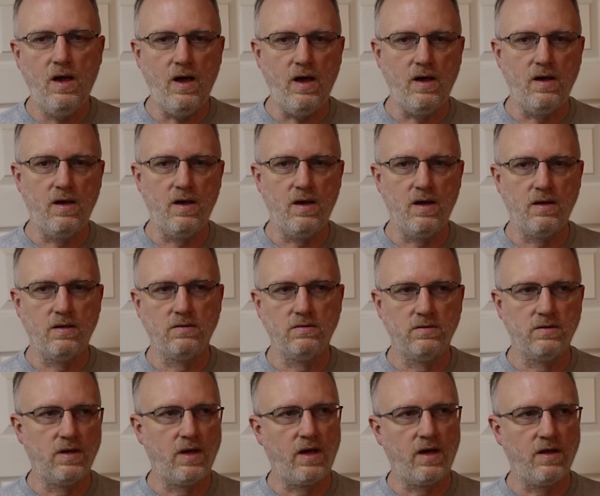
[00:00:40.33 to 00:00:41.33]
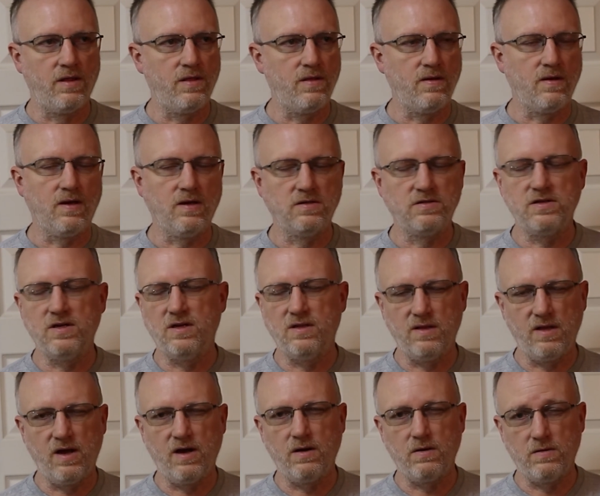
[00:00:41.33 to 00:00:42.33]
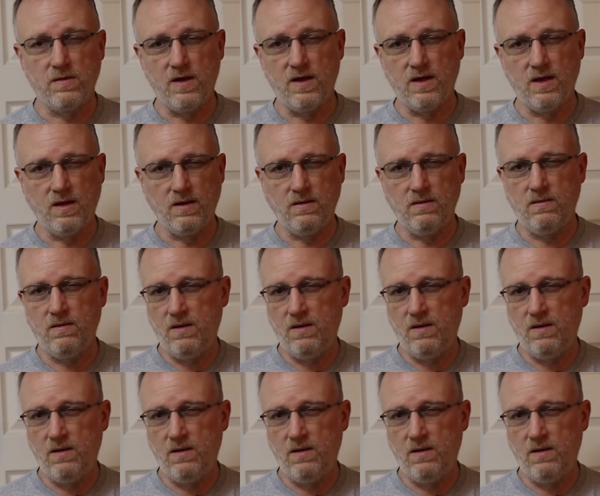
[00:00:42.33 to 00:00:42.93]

And I think I said in there that